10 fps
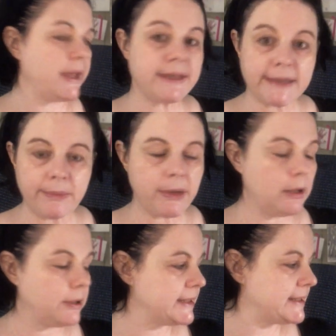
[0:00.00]
He sent me
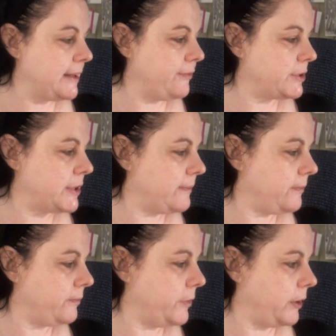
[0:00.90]
a lot of stuff, which I'm,
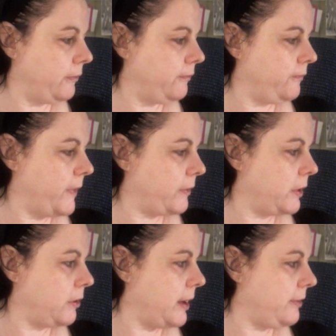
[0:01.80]
you know,
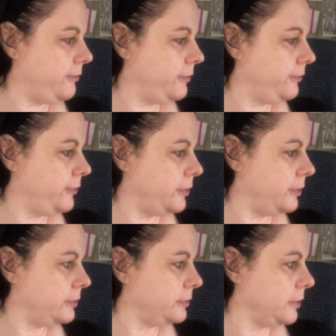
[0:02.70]
very grateful
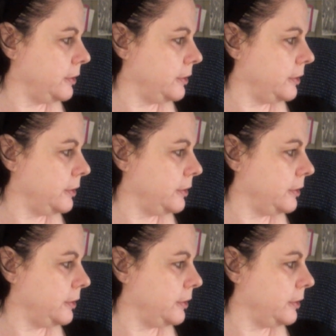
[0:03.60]
for.